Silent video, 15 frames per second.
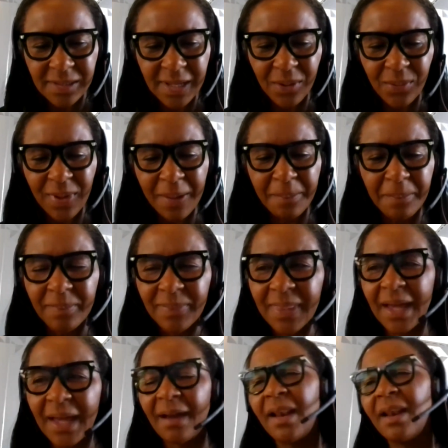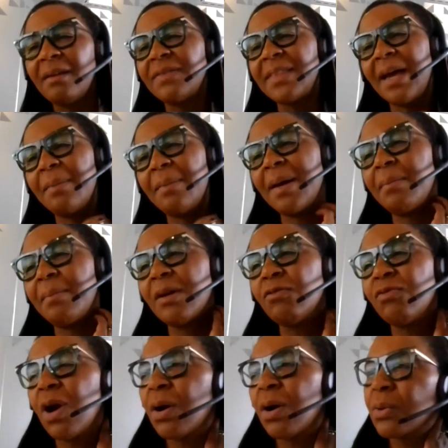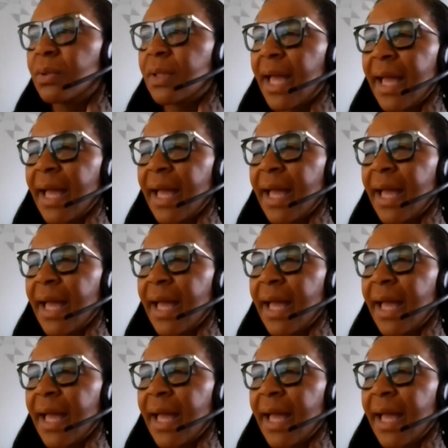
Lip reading: So that I love that about my role,